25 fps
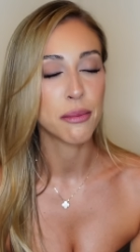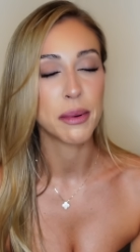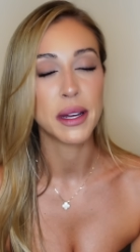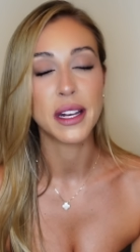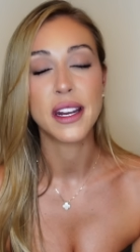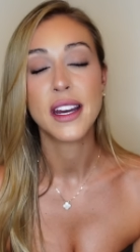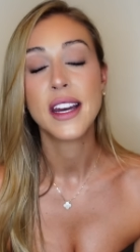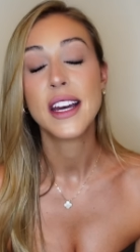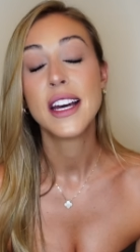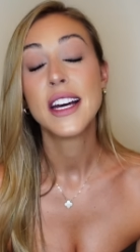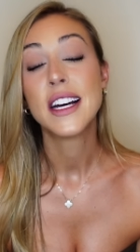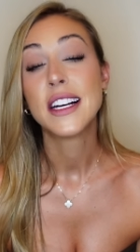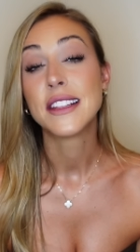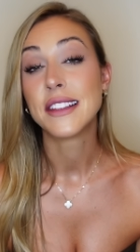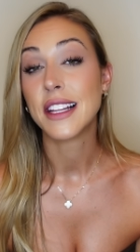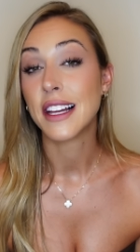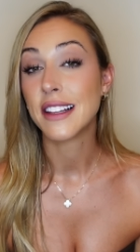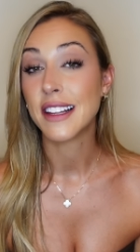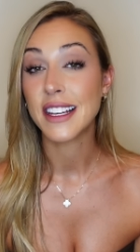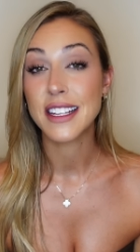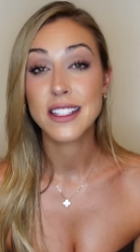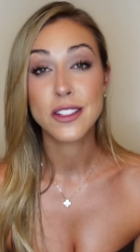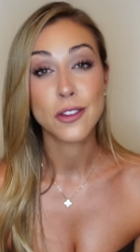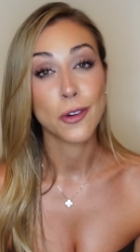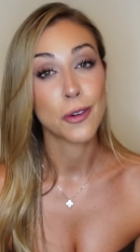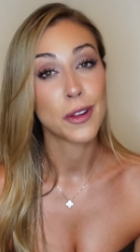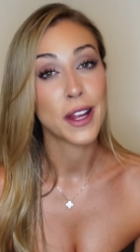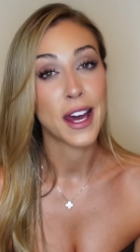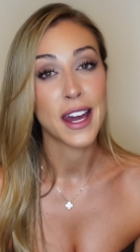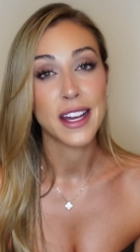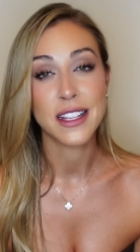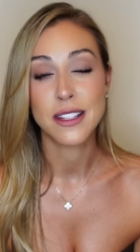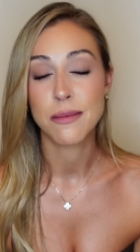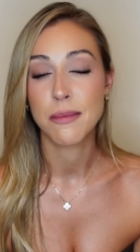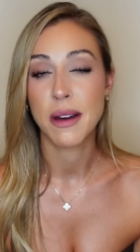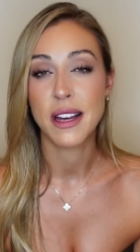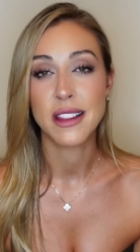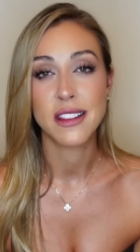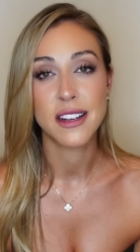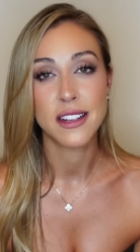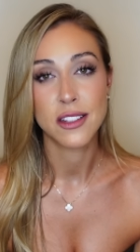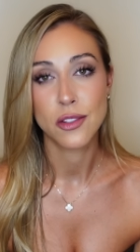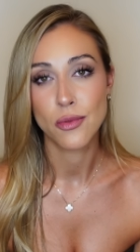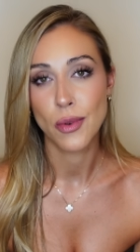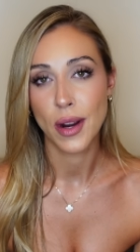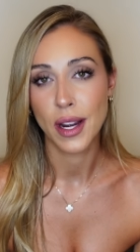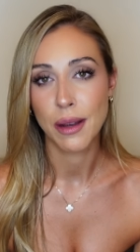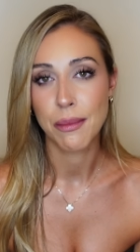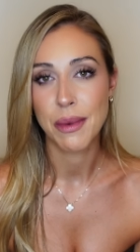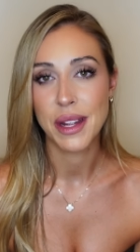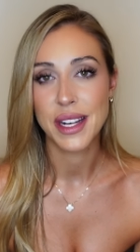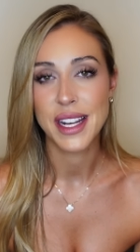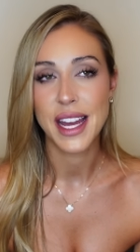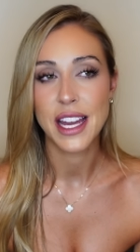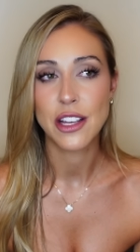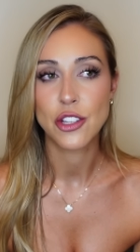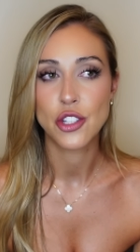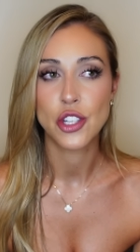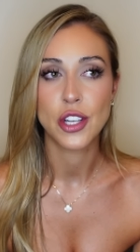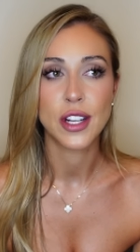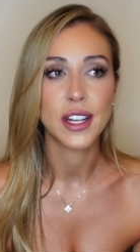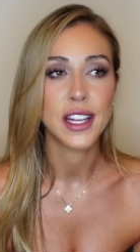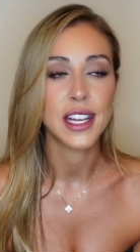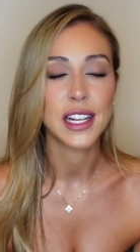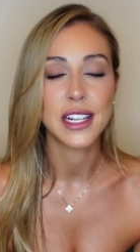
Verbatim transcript: But Lalique Soleil is my last recommendation.